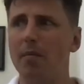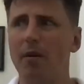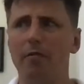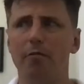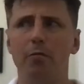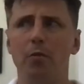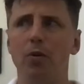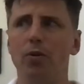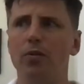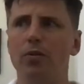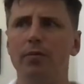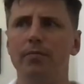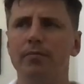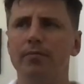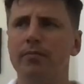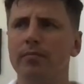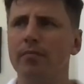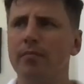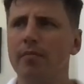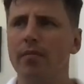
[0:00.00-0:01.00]
I've pulled
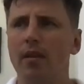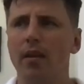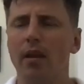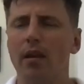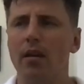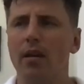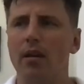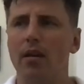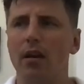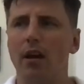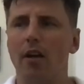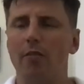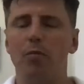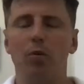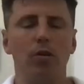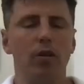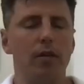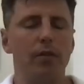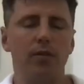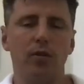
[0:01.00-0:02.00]
I've
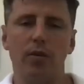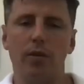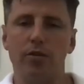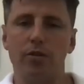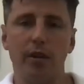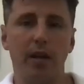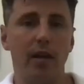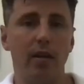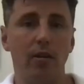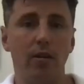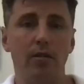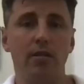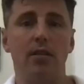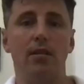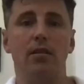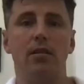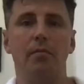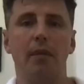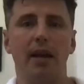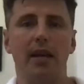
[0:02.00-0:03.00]
pulled over two hundred kilos
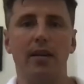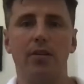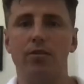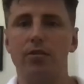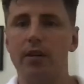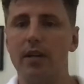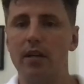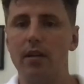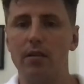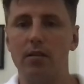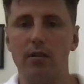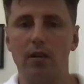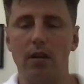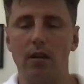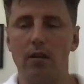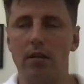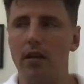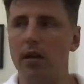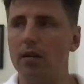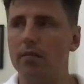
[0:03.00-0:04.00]
since the back injury,
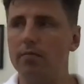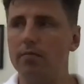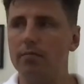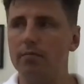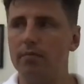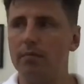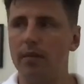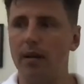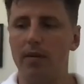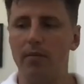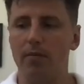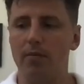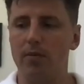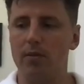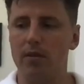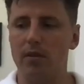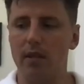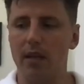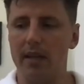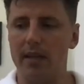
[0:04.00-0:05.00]
so yeah, I
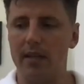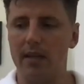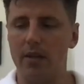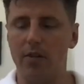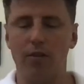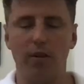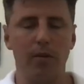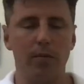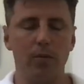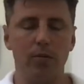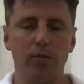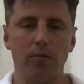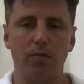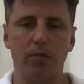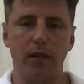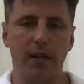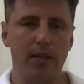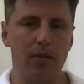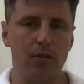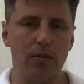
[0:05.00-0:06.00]
wasn't like an incredible
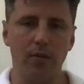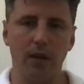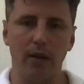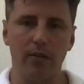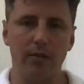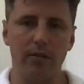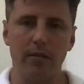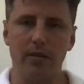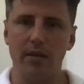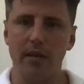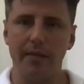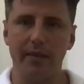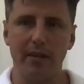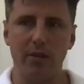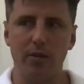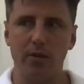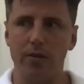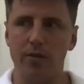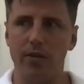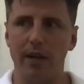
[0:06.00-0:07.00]
like two hundred seventy,
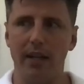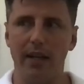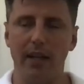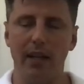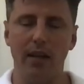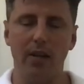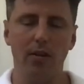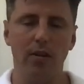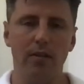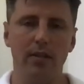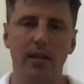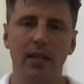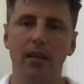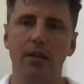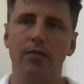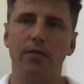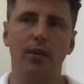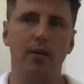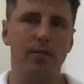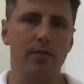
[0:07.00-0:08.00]
two hundred eighty kilo
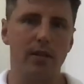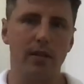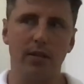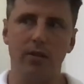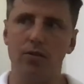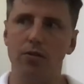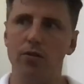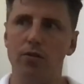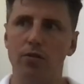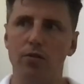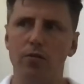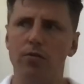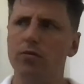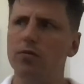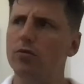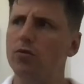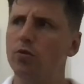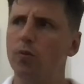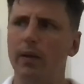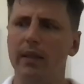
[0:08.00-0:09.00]
deadlift. I was like a
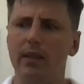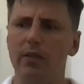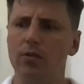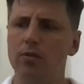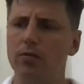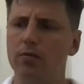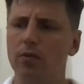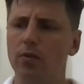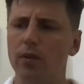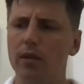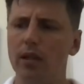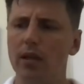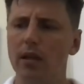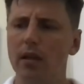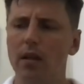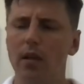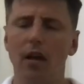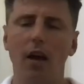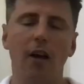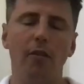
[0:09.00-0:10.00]
two twenty, two forty.
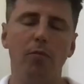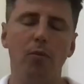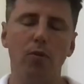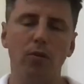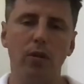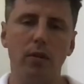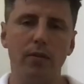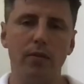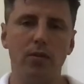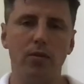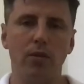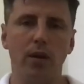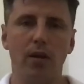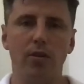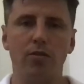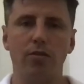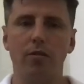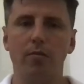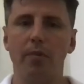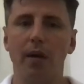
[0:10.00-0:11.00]
I pulled over two
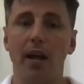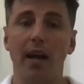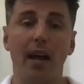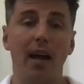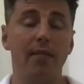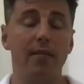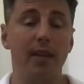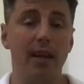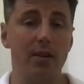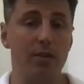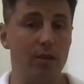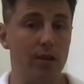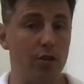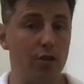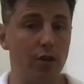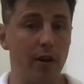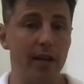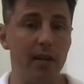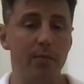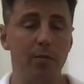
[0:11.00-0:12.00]
hundred, but I haven't actually
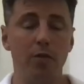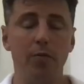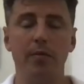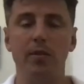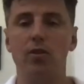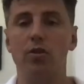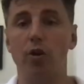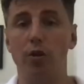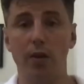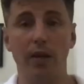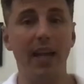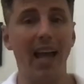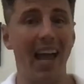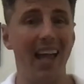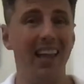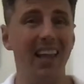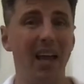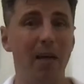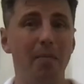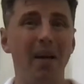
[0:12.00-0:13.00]
trained the movement, so you
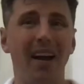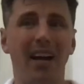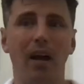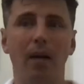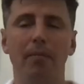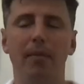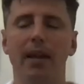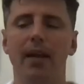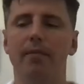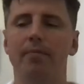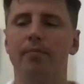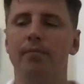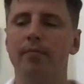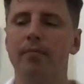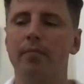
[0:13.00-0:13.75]
can get back up there.